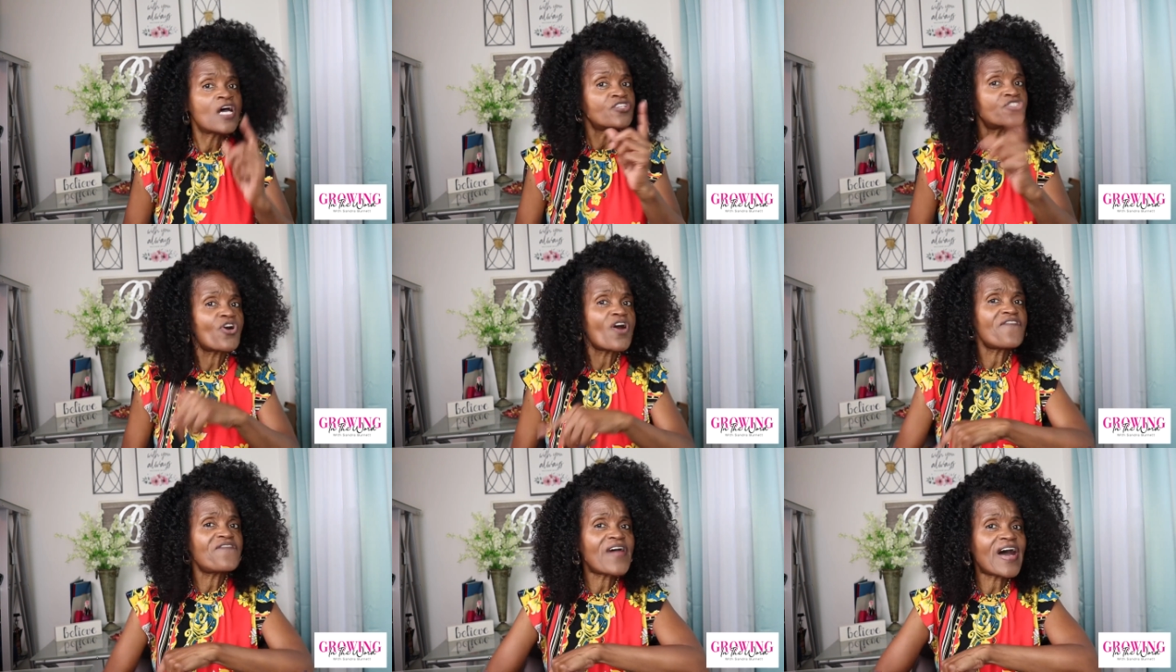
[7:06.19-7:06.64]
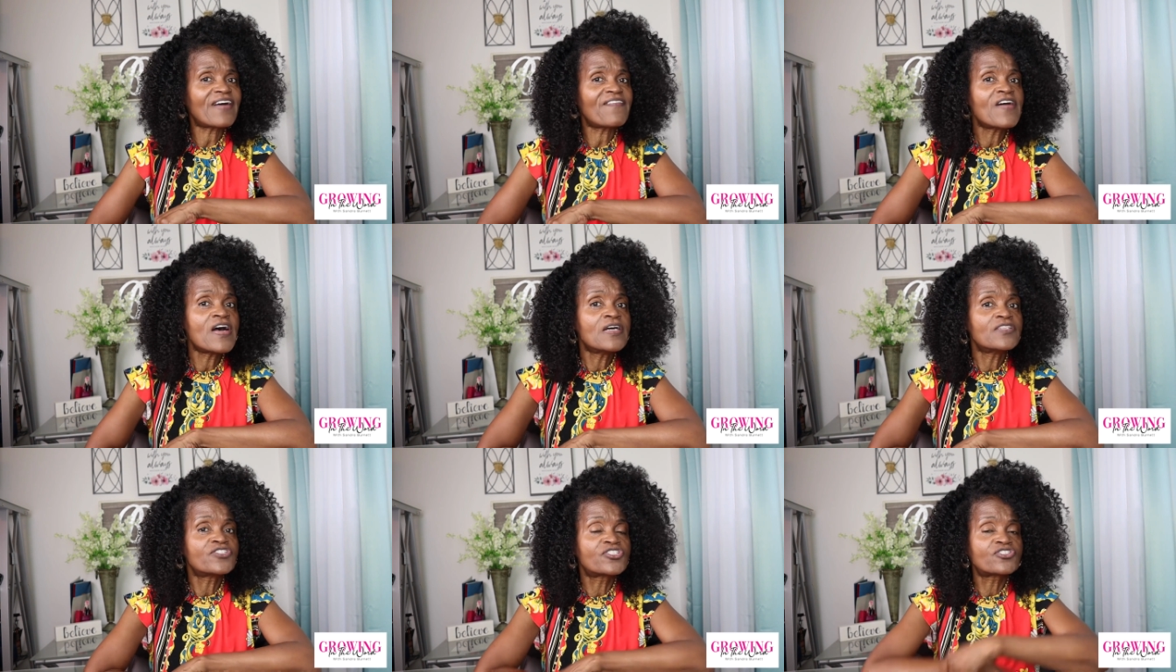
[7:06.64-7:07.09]
So if I
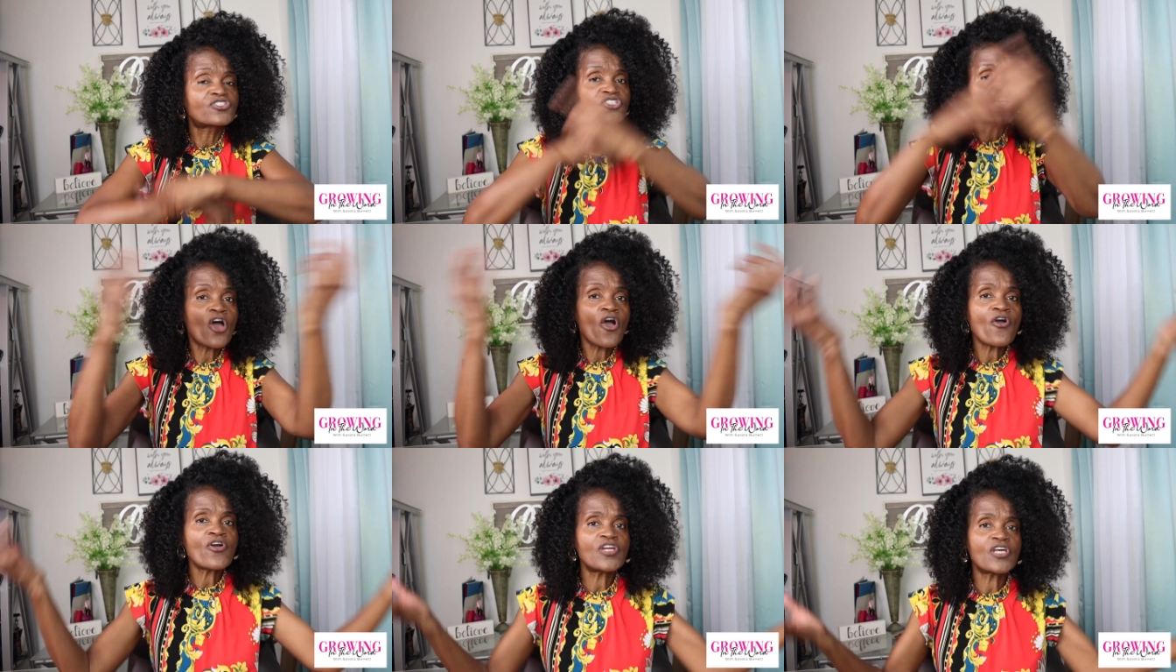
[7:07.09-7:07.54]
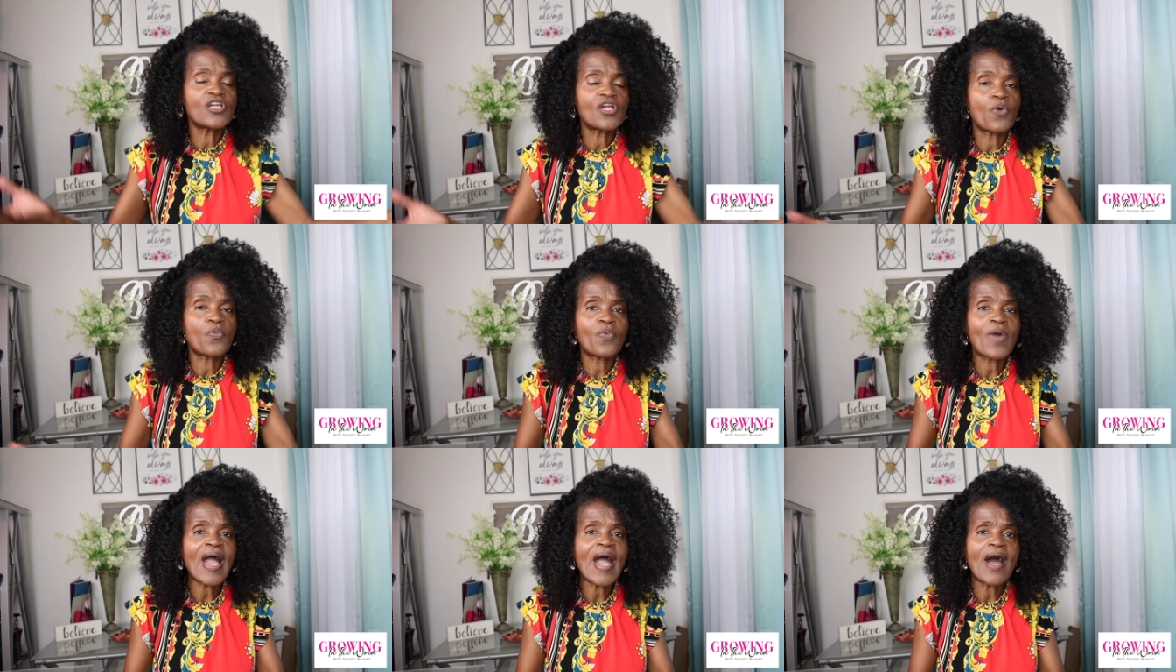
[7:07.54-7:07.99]
turn it
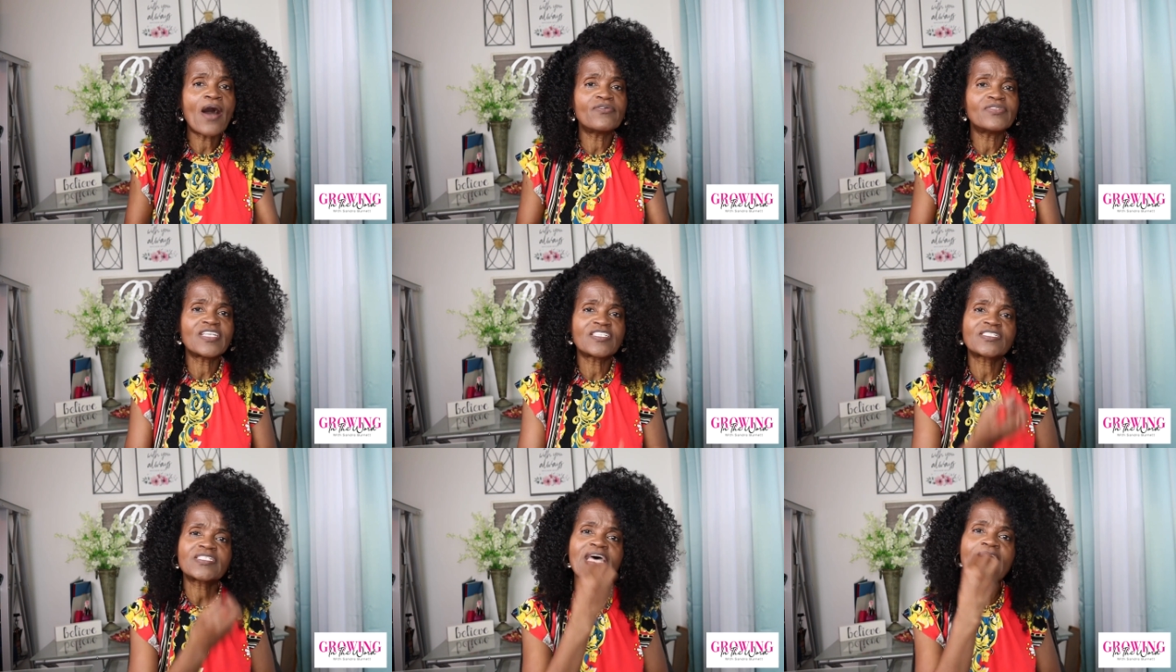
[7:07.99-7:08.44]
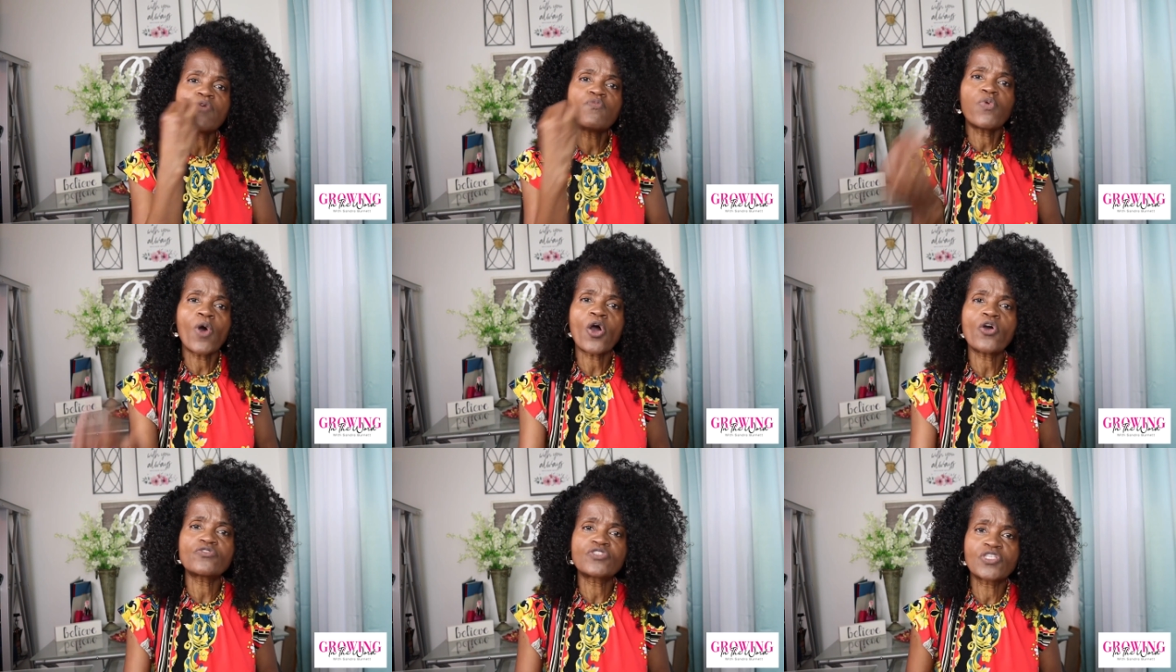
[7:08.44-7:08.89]
around and say
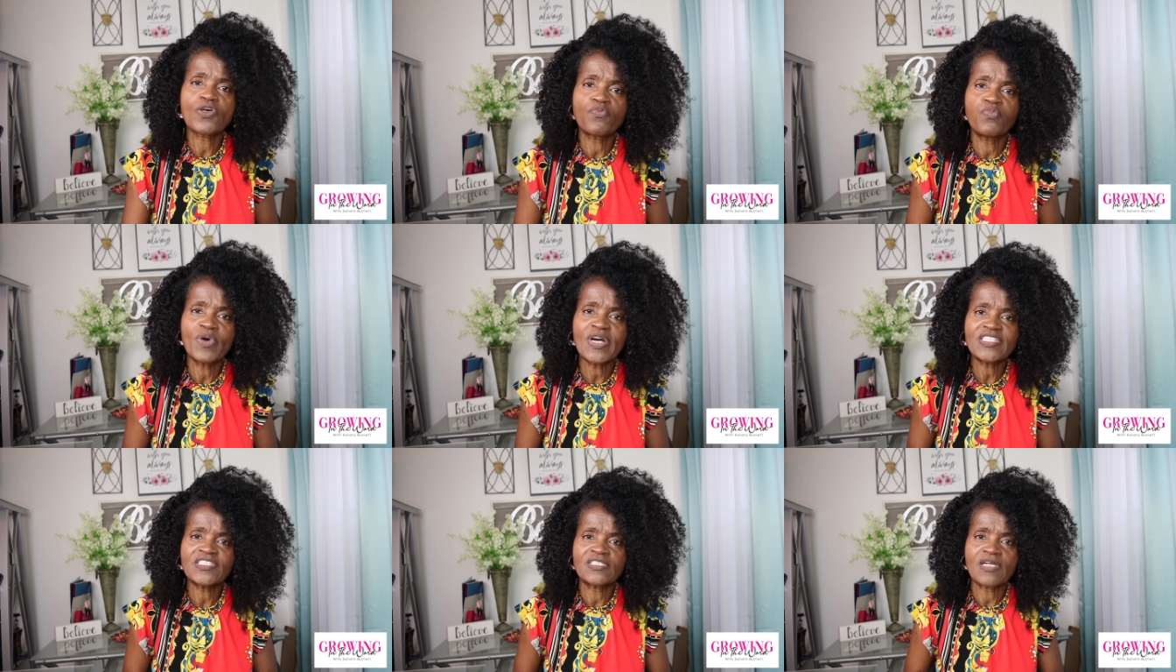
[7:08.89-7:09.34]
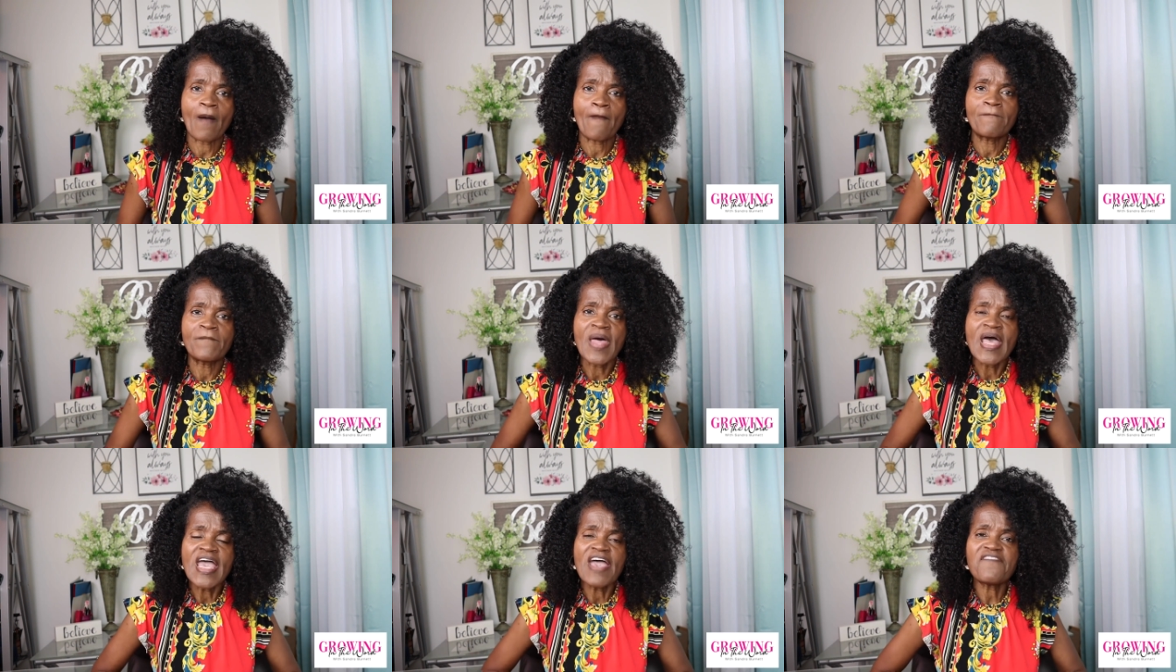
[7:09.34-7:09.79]
words of wisdom,